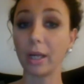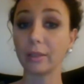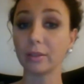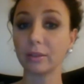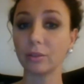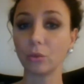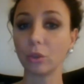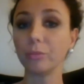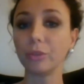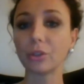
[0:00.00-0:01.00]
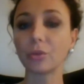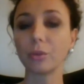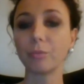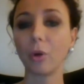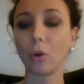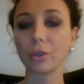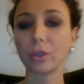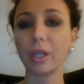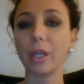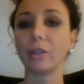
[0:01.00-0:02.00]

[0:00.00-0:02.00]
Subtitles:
and Europe needs to impose